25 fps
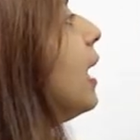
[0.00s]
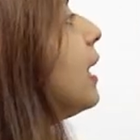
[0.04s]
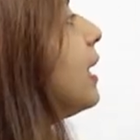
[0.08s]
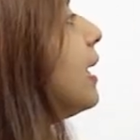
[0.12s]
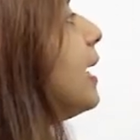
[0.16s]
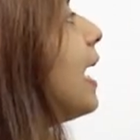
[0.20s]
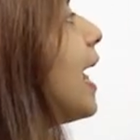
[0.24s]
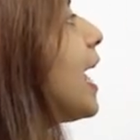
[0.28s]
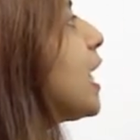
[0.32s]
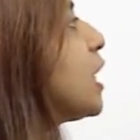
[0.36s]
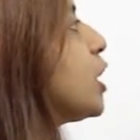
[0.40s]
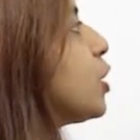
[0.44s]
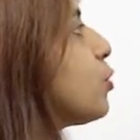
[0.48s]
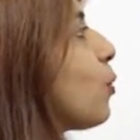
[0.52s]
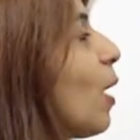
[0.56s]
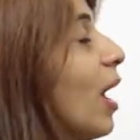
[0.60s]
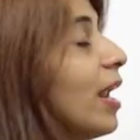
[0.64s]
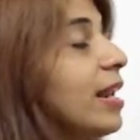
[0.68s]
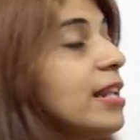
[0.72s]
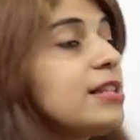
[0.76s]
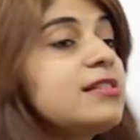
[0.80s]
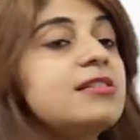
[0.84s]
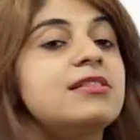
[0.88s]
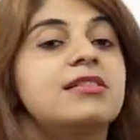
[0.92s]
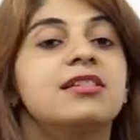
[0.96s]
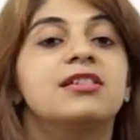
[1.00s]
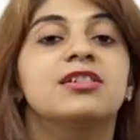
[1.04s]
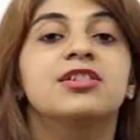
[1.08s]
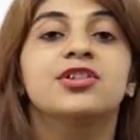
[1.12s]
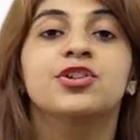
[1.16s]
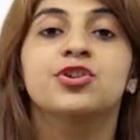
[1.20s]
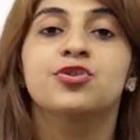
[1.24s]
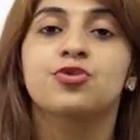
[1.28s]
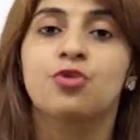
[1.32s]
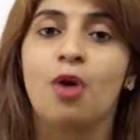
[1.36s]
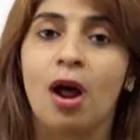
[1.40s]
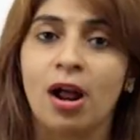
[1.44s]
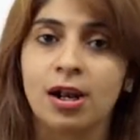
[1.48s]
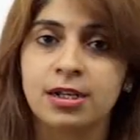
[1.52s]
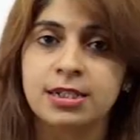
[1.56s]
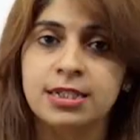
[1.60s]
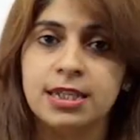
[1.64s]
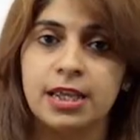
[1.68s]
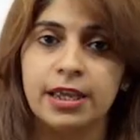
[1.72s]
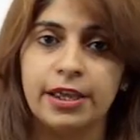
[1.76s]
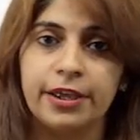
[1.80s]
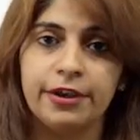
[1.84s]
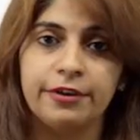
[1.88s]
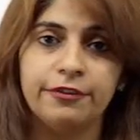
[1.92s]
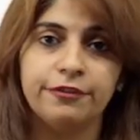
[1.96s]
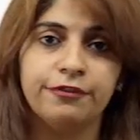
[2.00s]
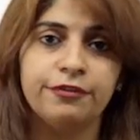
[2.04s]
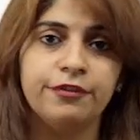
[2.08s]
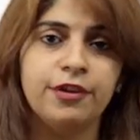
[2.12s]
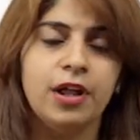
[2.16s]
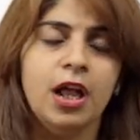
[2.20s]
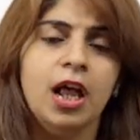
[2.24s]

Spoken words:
The next one is destructive.